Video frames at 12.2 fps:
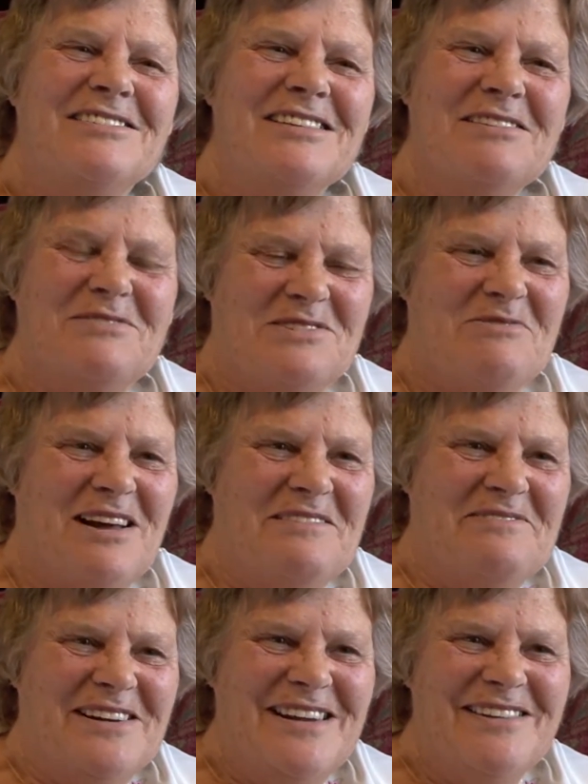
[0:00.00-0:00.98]
It was quite
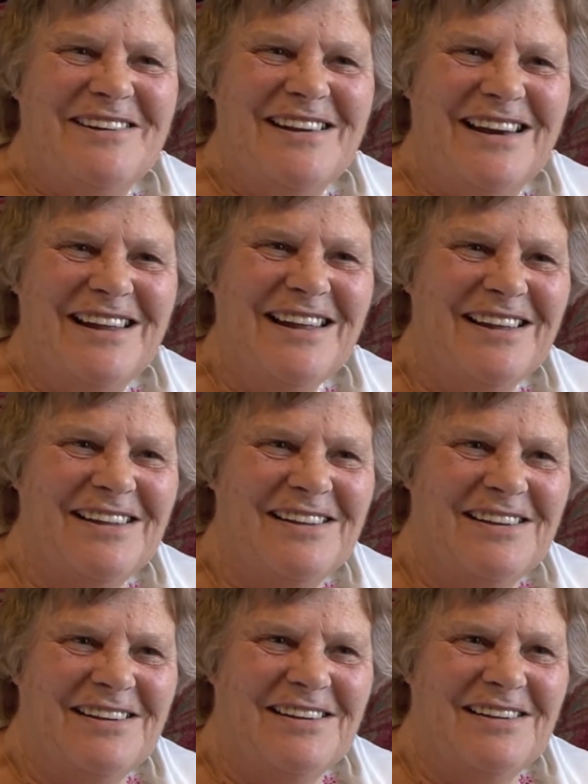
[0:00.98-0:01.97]
funny, really.
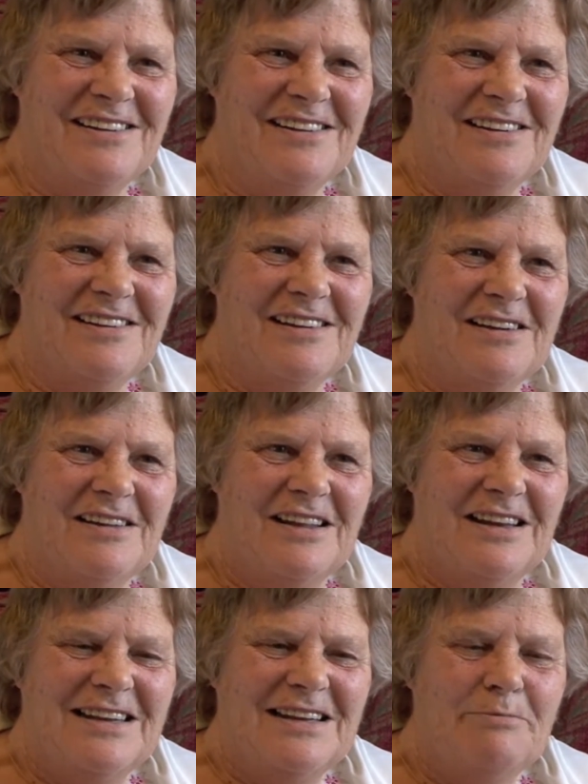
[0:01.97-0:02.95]

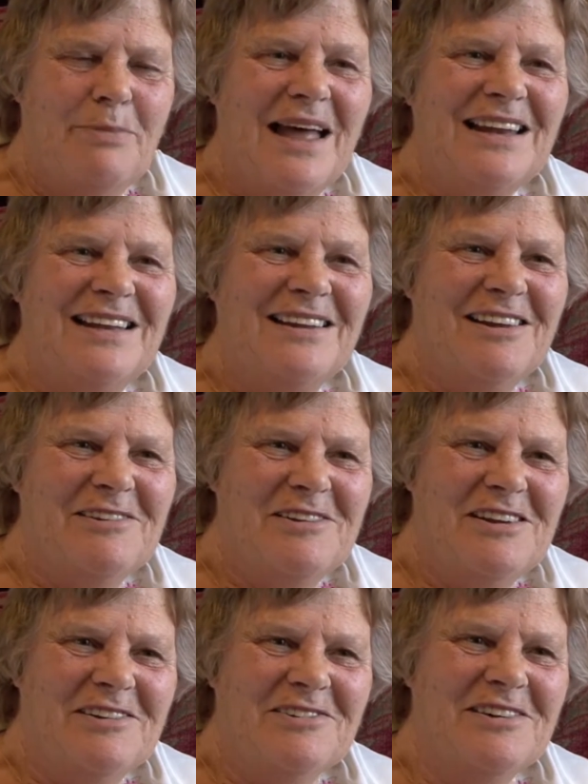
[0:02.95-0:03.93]
A little battle
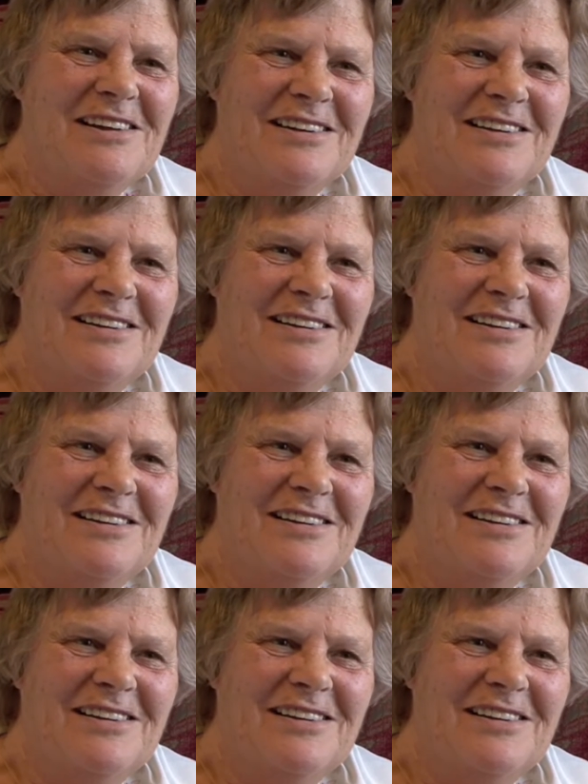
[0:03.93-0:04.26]
going on.